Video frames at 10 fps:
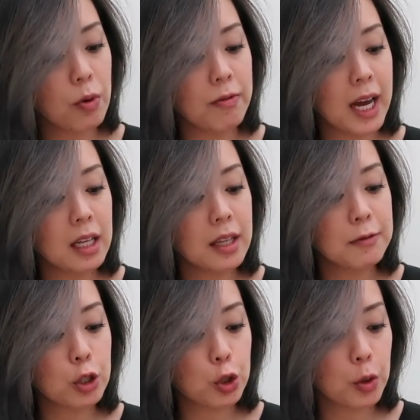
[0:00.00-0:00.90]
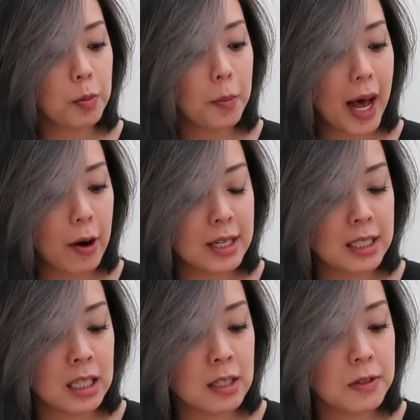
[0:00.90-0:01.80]
Revitalift Triple Power
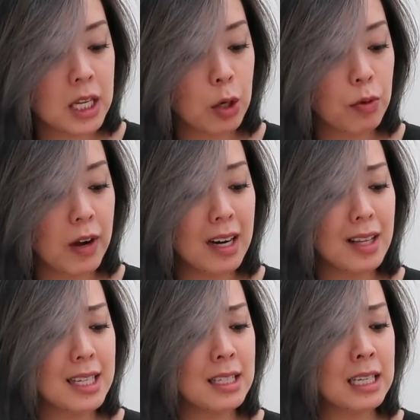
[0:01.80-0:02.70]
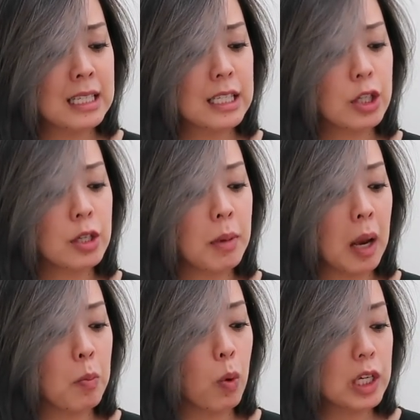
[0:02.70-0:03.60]
Intensive Skin Revitalizing Serum
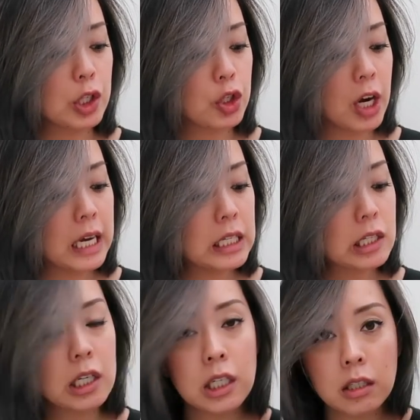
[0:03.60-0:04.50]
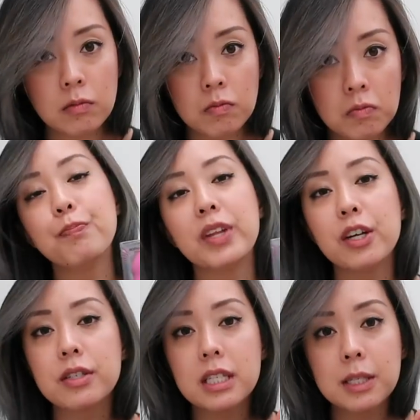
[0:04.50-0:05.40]
and Moisturizer.
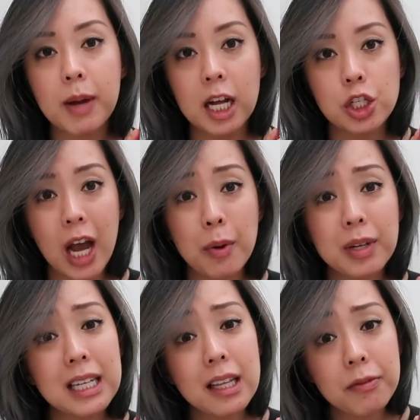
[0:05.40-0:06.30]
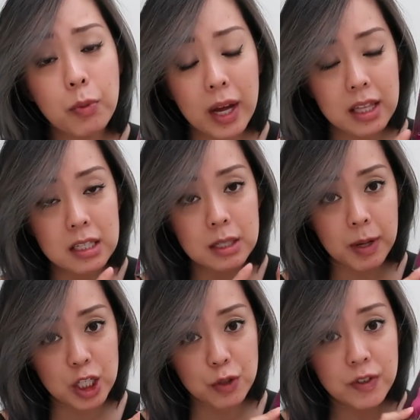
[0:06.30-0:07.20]
Here's the sponge. I really love the way this
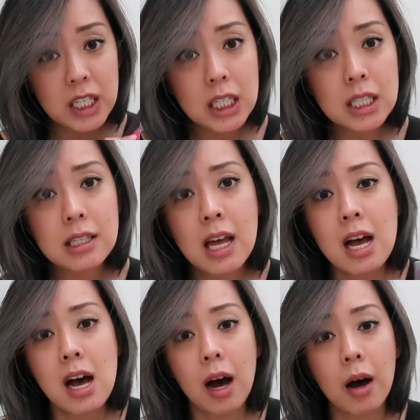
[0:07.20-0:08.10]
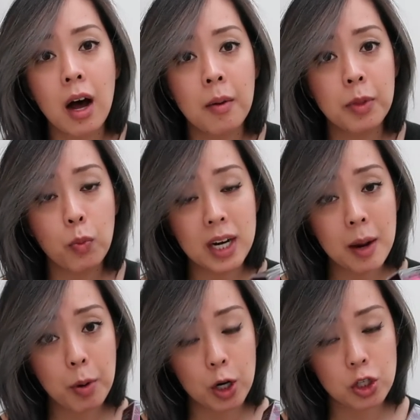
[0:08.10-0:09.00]
sponge feels. Um, the one
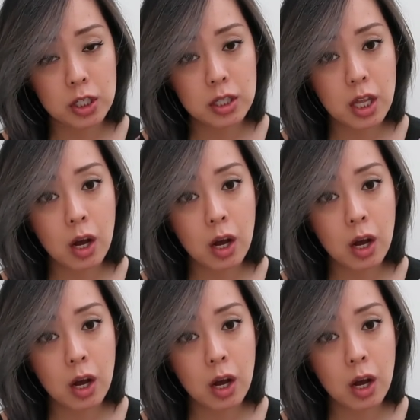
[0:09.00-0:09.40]
I purchased